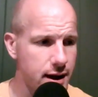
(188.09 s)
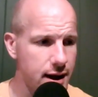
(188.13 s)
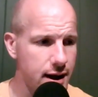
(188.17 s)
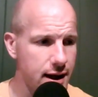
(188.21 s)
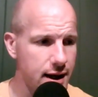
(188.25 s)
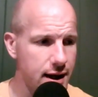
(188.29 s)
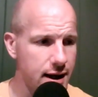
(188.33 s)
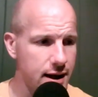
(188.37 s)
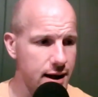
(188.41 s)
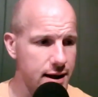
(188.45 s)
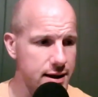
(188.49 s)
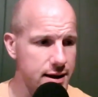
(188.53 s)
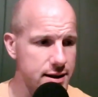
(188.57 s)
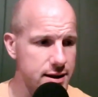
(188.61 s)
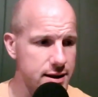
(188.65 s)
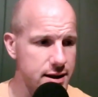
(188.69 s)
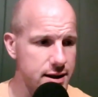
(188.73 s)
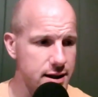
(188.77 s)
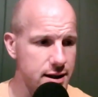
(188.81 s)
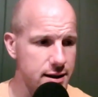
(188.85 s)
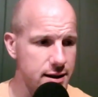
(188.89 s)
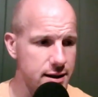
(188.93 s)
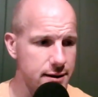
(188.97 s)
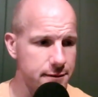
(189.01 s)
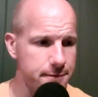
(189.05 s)
and
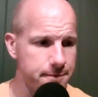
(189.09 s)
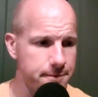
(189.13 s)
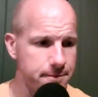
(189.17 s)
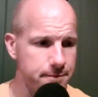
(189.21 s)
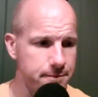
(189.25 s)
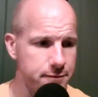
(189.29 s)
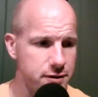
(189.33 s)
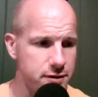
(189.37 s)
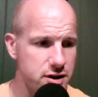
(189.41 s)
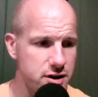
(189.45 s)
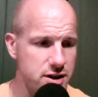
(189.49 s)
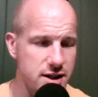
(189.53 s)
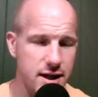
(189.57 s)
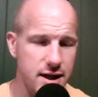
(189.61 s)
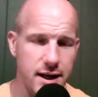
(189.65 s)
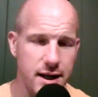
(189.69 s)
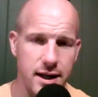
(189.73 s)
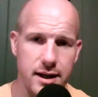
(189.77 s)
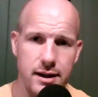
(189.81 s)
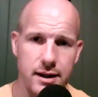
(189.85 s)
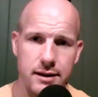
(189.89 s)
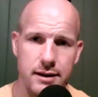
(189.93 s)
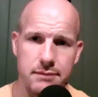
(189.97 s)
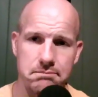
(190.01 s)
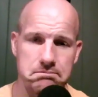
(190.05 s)
I'm just
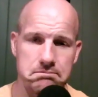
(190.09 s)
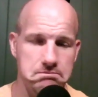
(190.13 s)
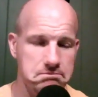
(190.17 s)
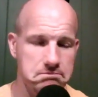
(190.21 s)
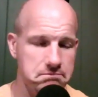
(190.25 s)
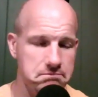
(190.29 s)
going